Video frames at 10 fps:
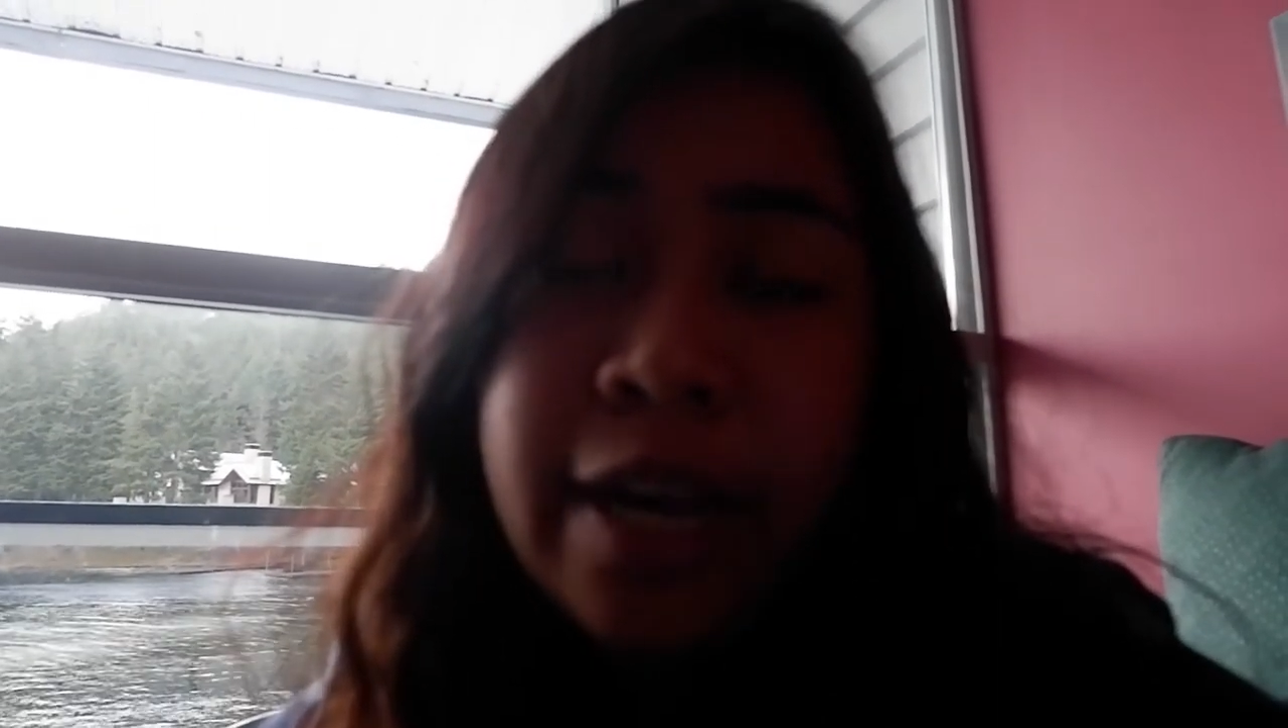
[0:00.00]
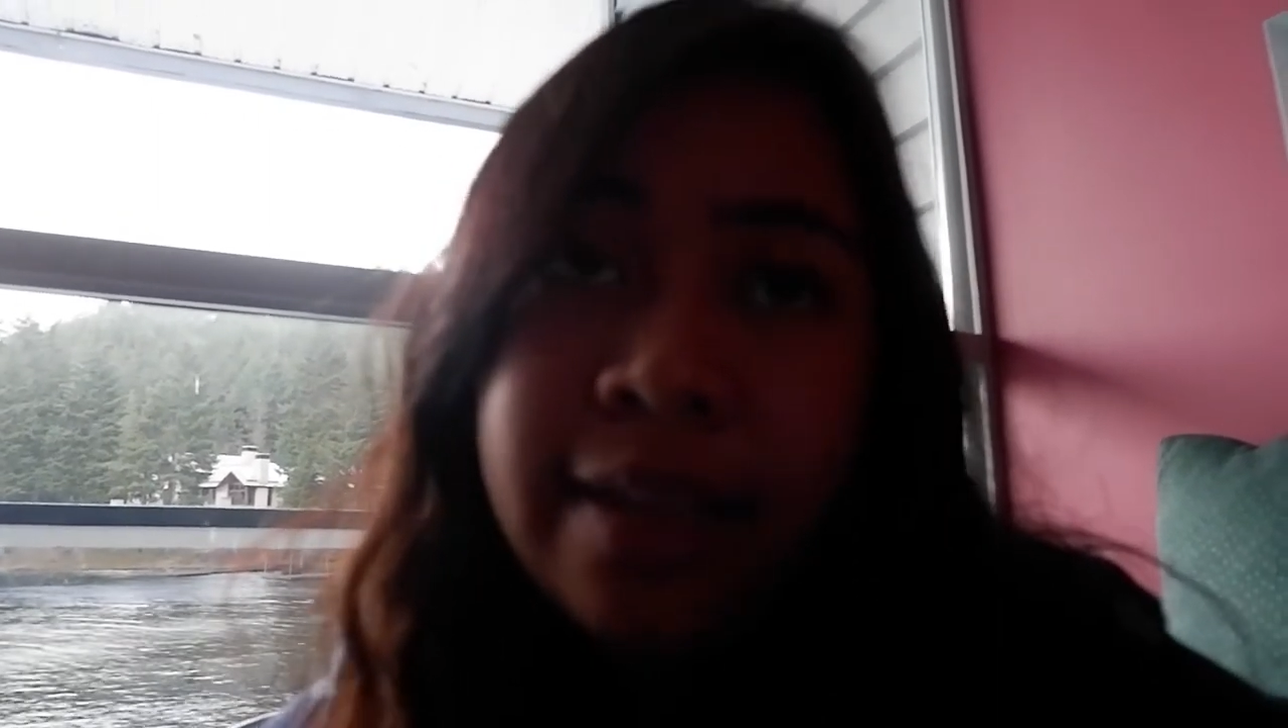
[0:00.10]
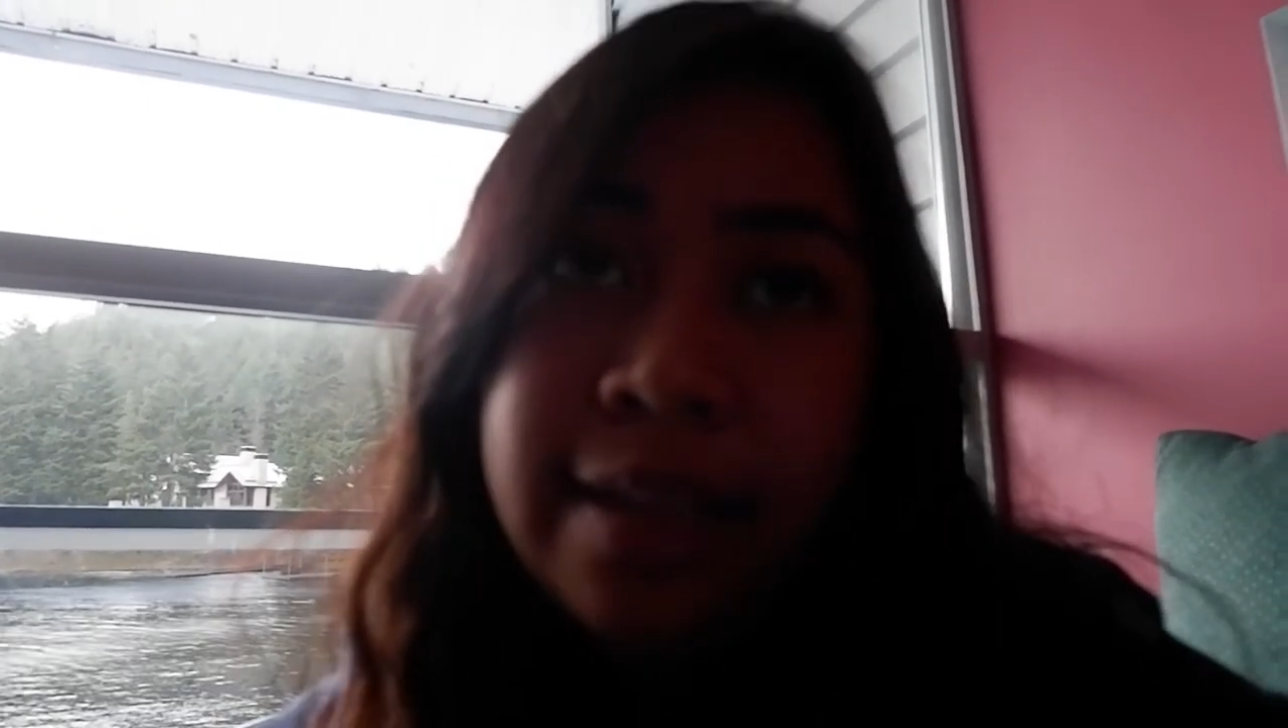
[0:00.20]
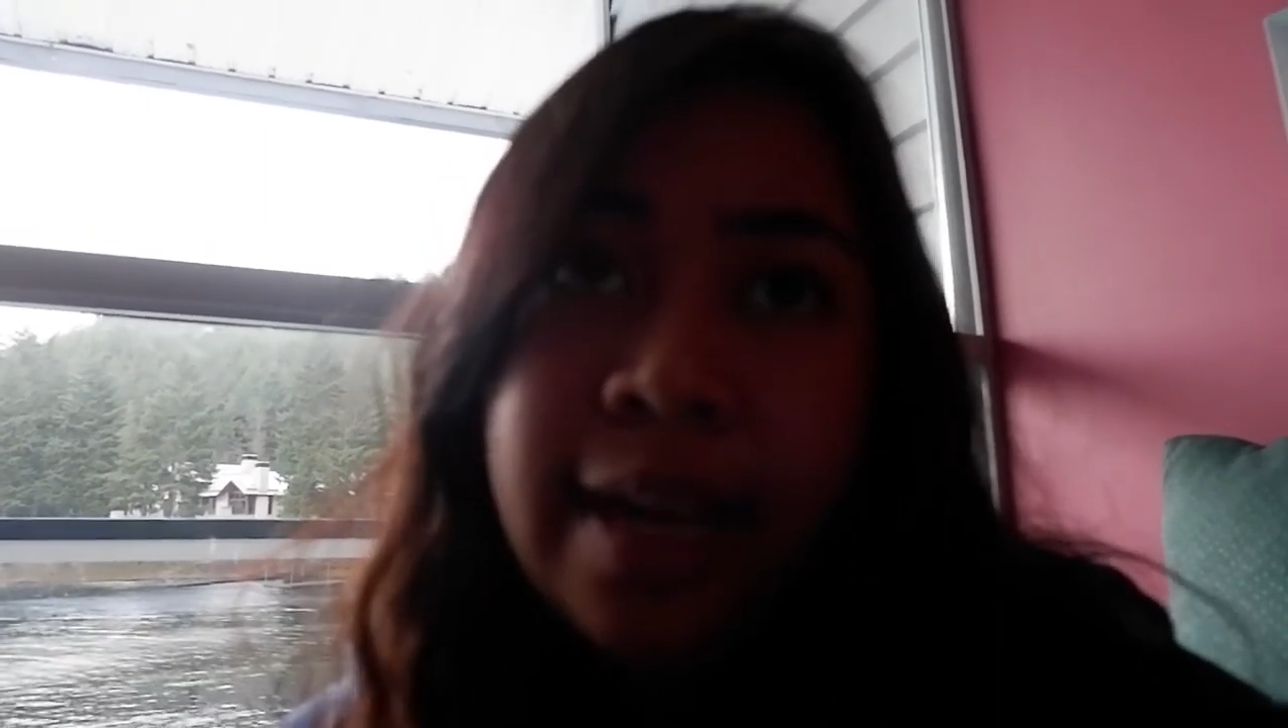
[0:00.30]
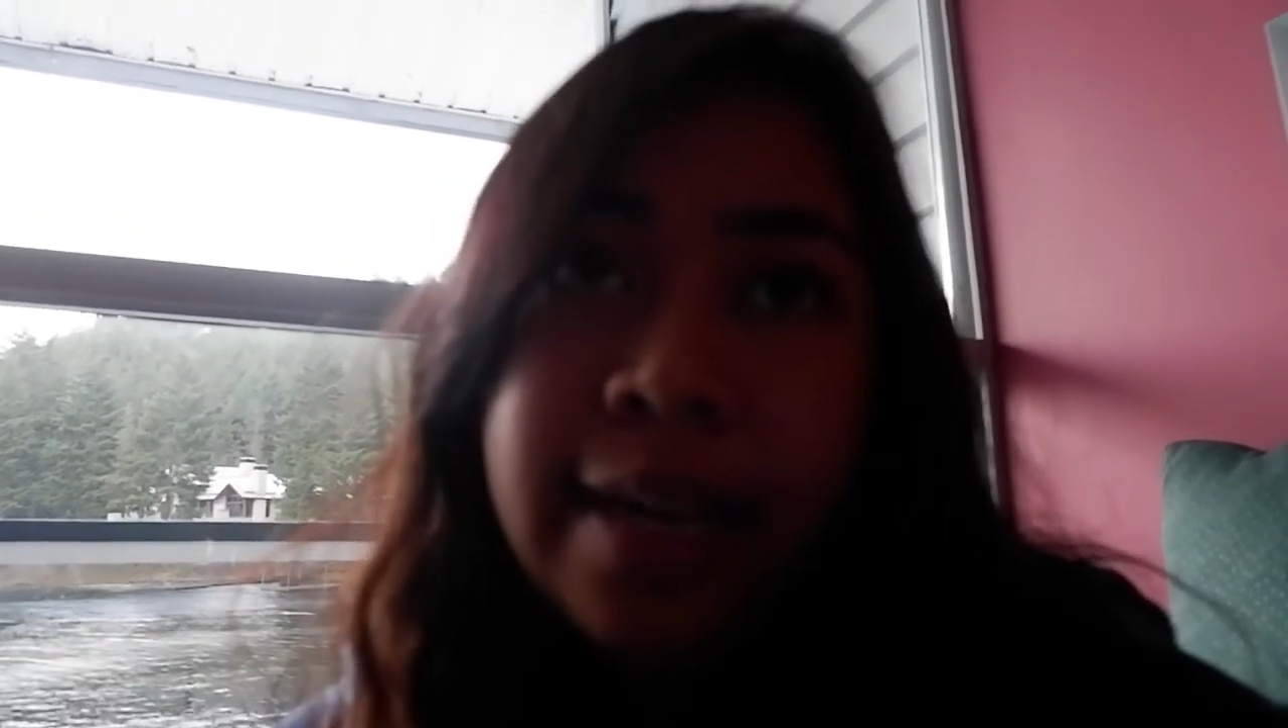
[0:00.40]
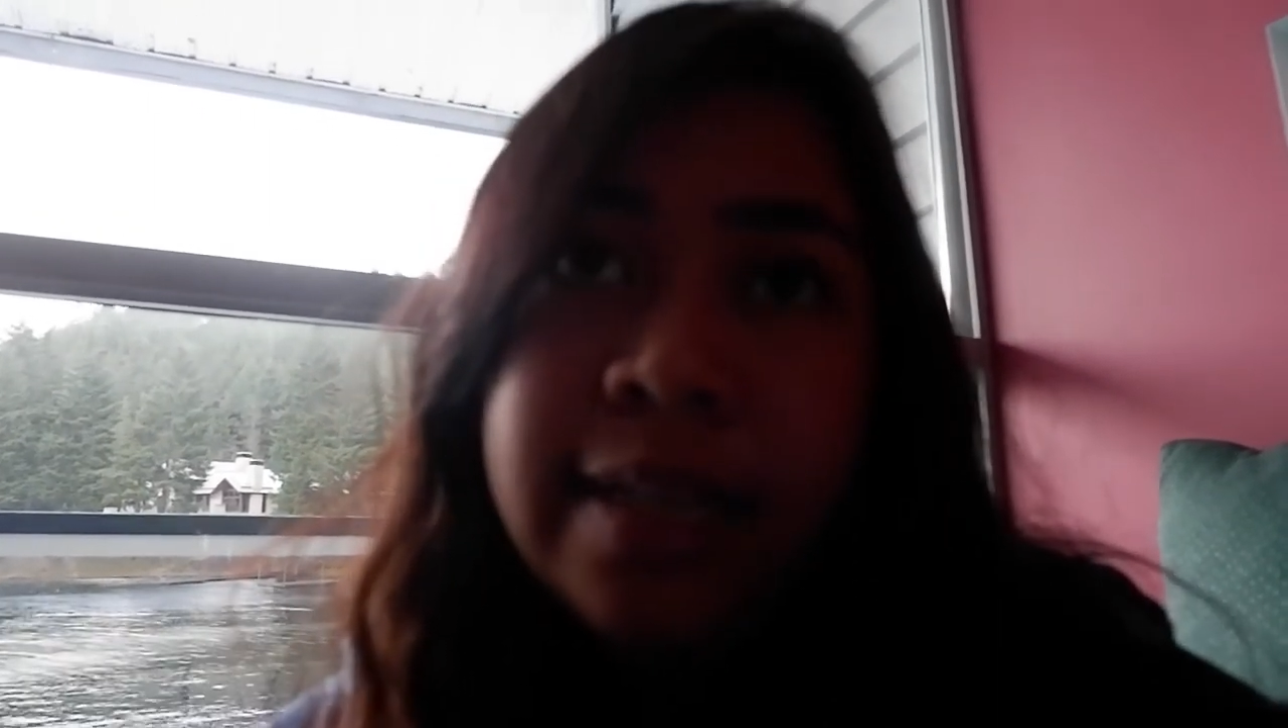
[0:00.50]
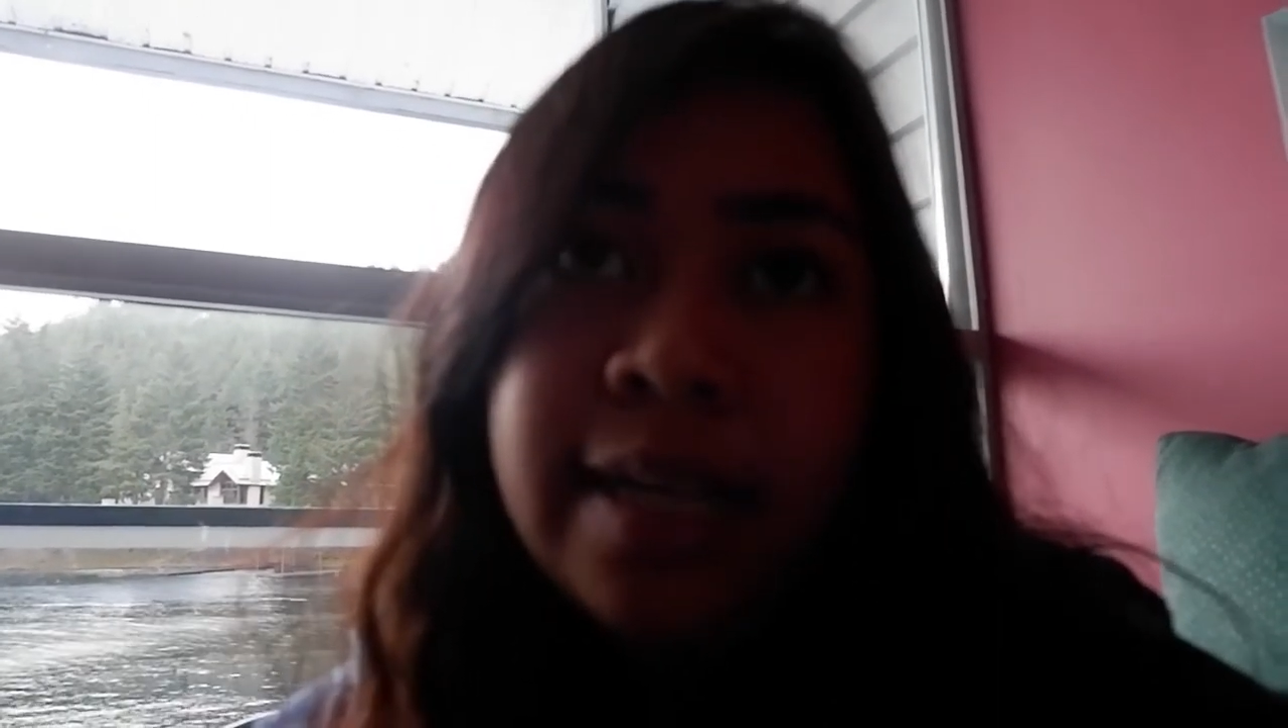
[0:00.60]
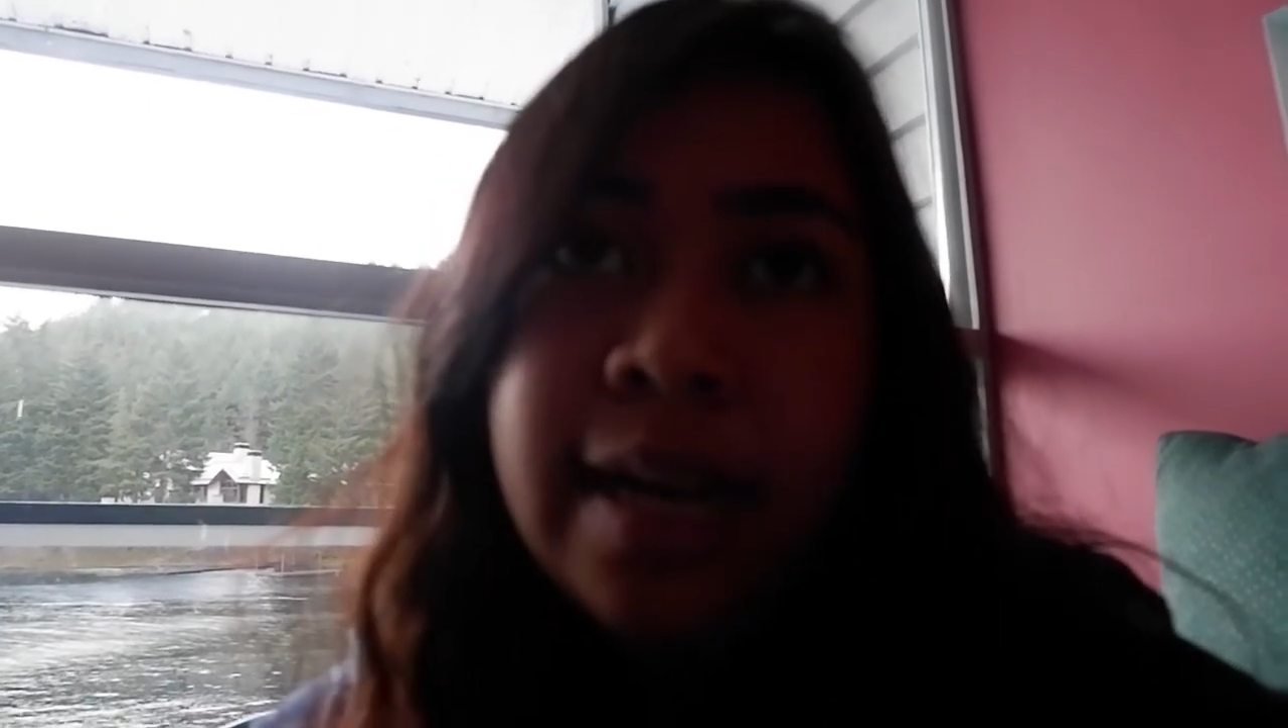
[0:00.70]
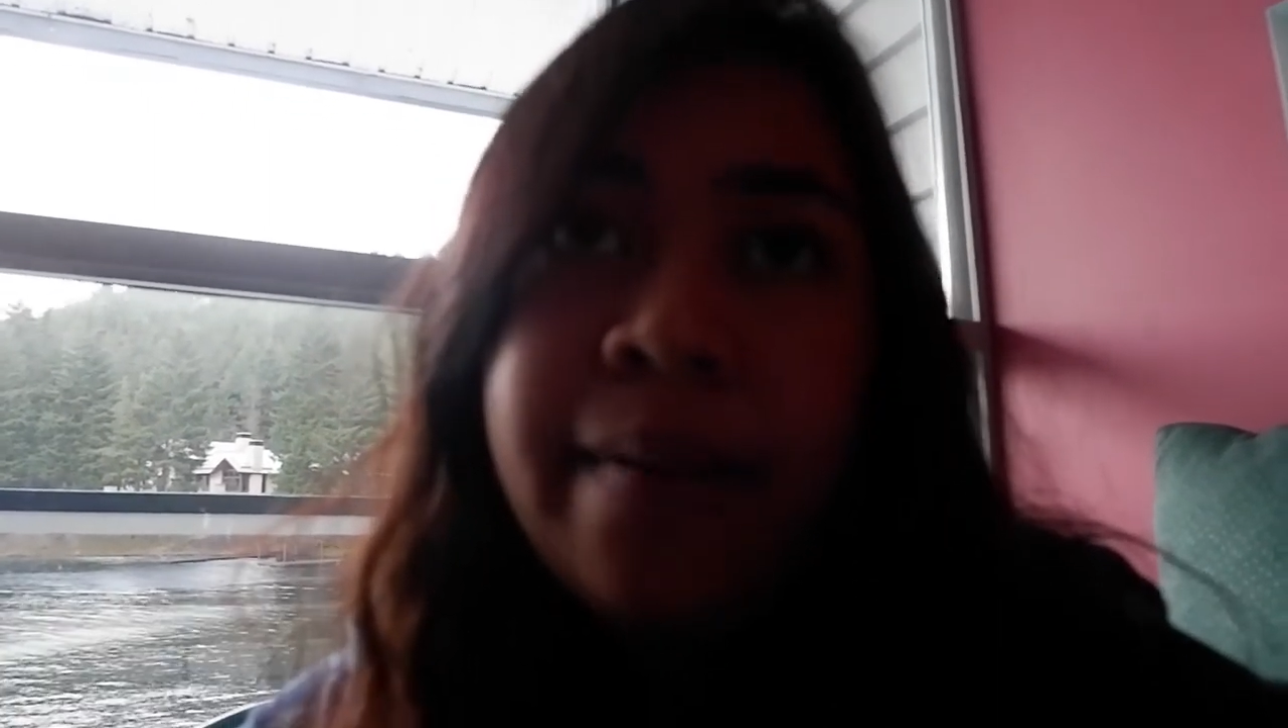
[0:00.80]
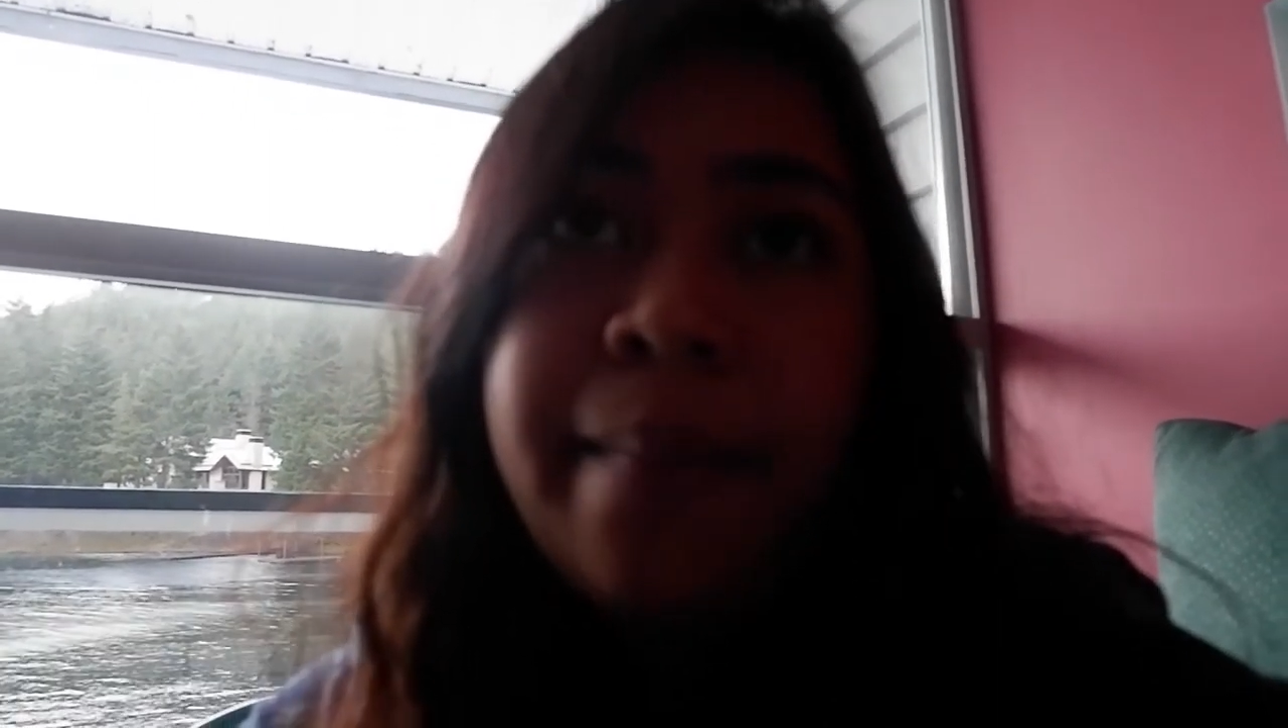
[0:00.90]
in
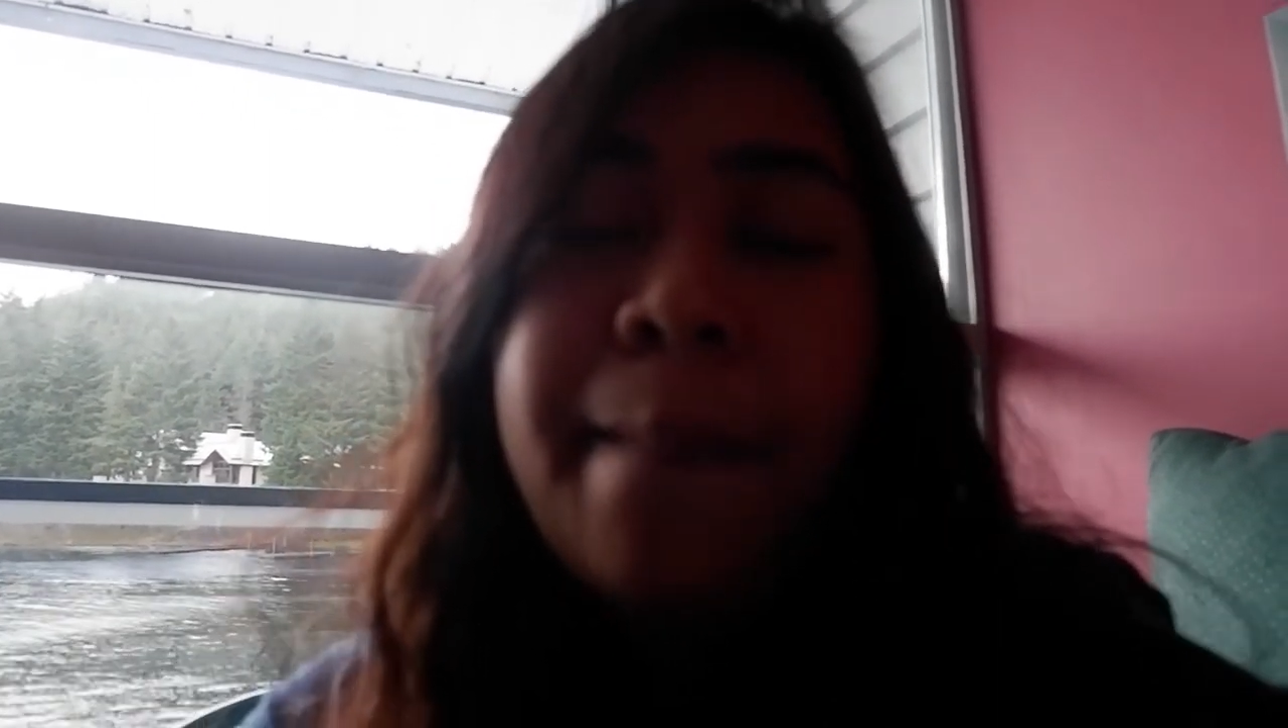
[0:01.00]
Canada.